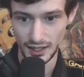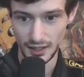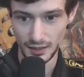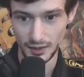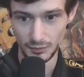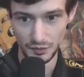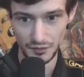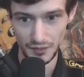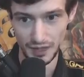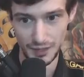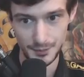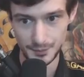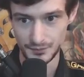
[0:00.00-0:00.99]
Moving
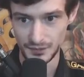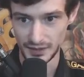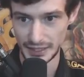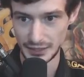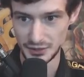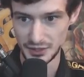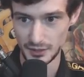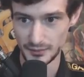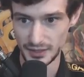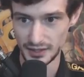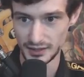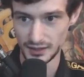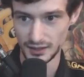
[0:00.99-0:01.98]
on. Interesting
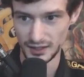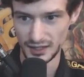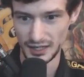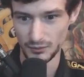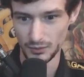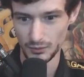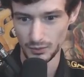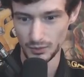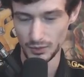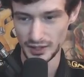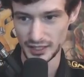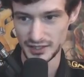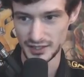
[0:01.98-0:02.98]
bit. All right, we'll
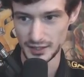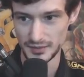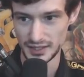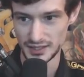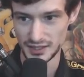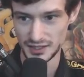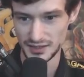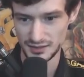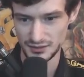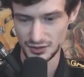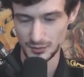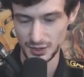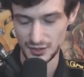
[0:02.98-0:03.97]
kind of skip this because this is
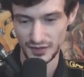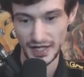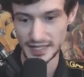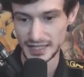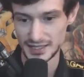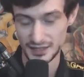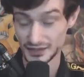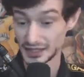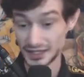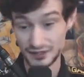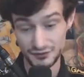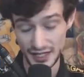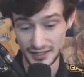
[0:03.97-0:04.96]
too much finance stuff. I
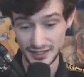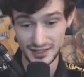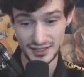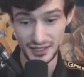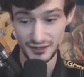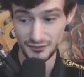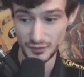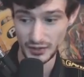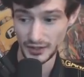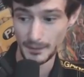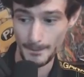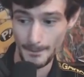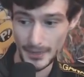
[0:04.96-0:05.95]
like finance stuff,
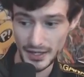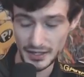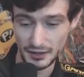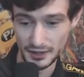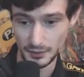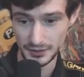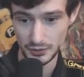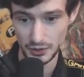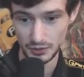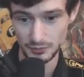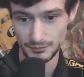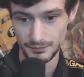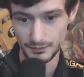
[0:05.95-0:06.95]
but, I don't want the
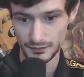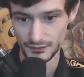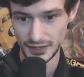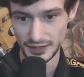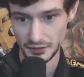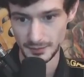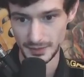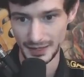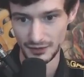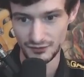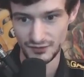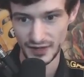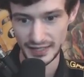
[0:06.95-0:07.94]
whole video to be
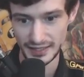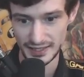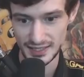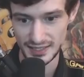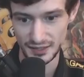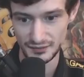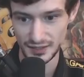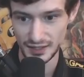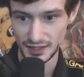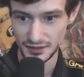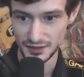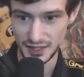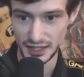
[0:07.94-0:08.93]
about finance stuff.
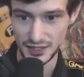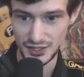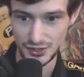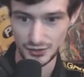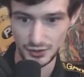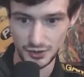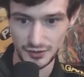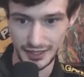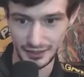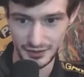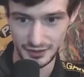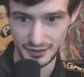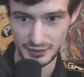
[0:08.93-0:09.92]
Let's kind of scroll
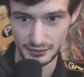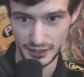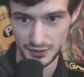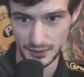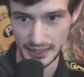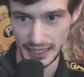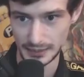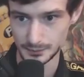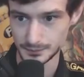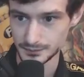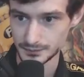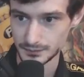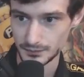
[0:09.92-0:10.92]
down here and see what else we got.
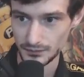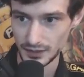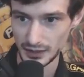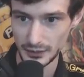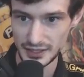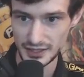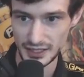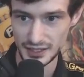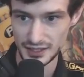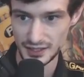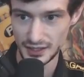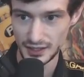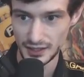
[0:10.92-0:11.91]
What's
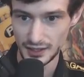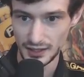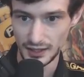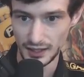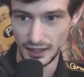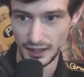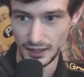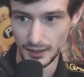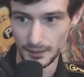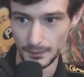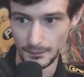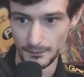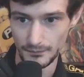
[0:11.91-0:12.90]
this?
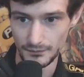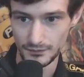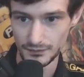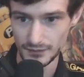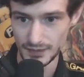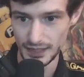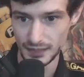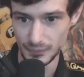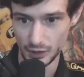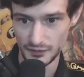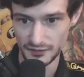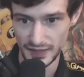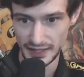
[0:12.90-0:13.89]

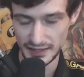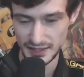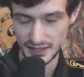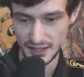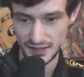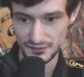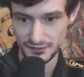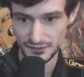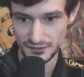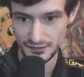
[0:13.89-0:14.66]
More finance stuff.